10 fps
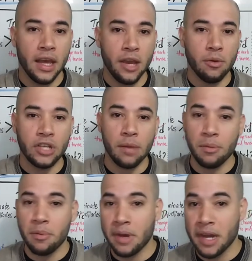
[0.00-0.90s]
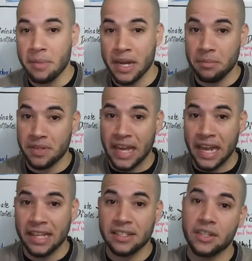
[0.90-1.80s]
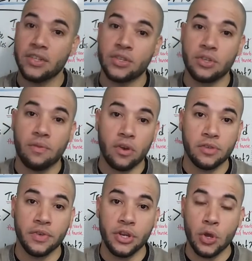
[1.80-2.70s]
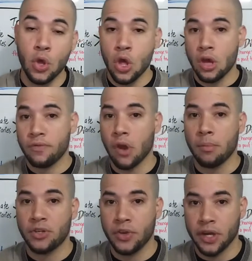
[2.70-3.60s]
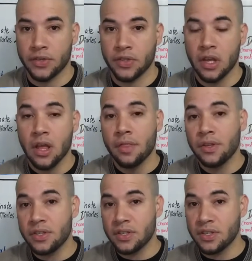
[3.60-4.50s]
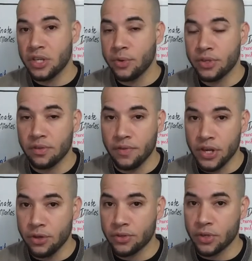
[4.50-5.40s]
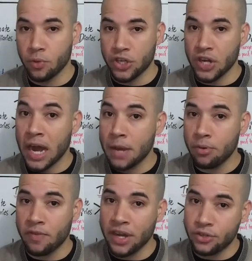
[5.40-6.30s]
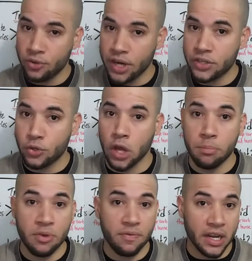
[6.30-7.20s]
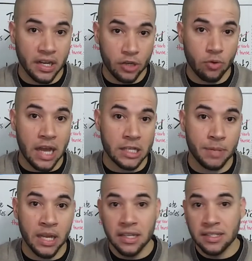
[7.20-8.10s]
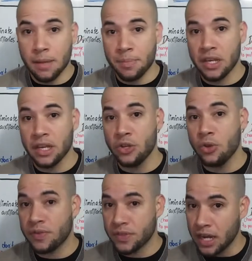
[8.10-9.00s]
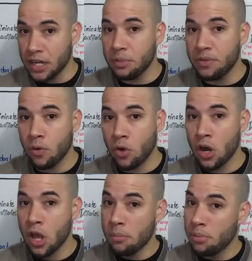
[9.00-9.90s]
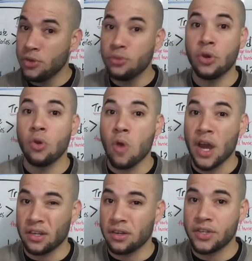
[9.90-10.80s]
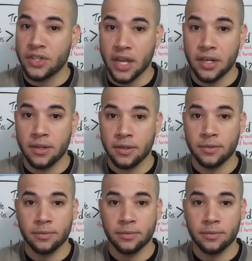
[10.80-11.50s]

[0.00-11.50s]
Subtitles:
Hey, what's up everybody? My name is Alex and this is the first video of Grammar Tricks. This is a series of videos in which I provide tricks to help you finally grasp something that you have studied before but you don't quite understand.